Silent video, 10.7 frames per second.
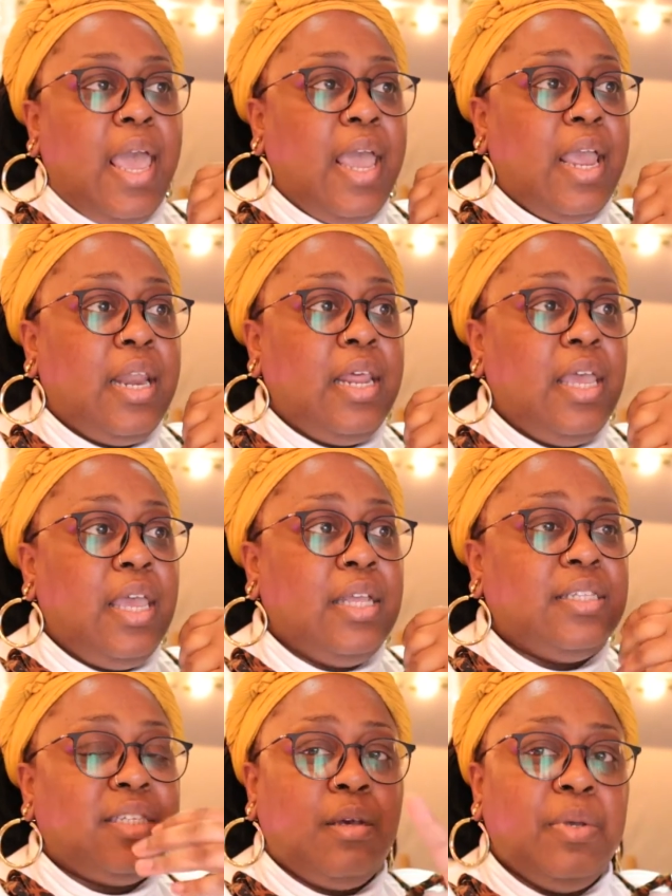And
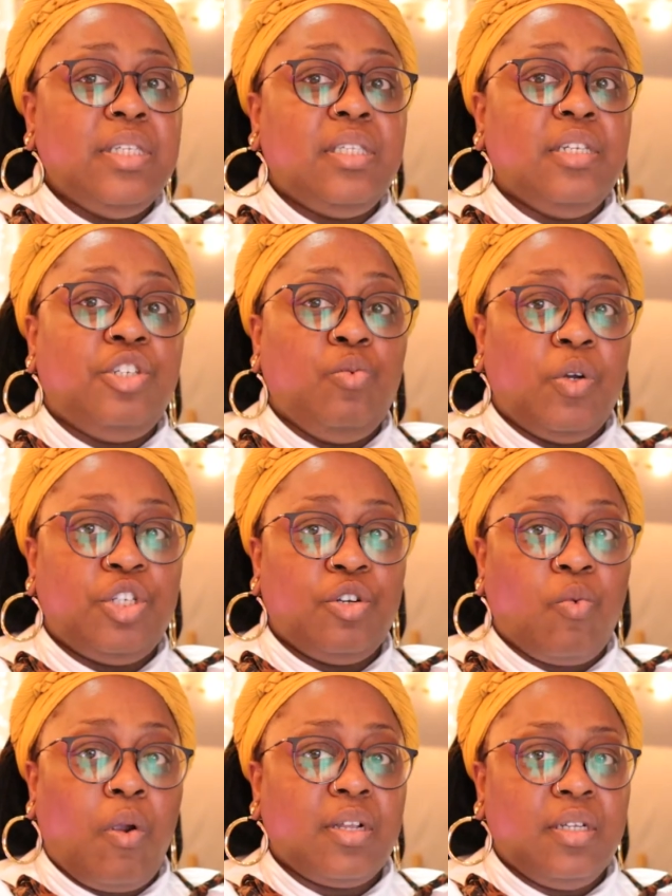in some instance, you want
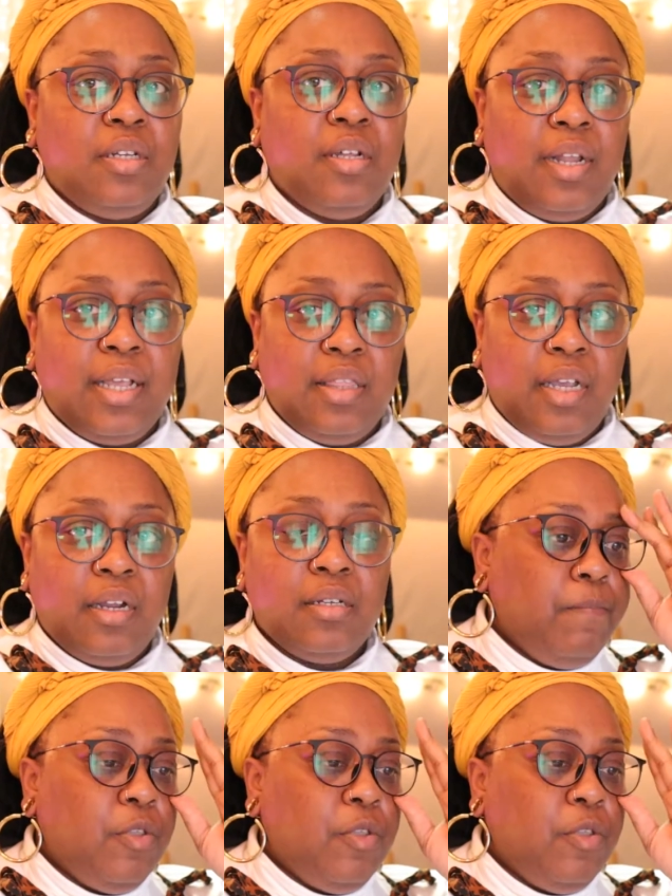your work to look like theirs.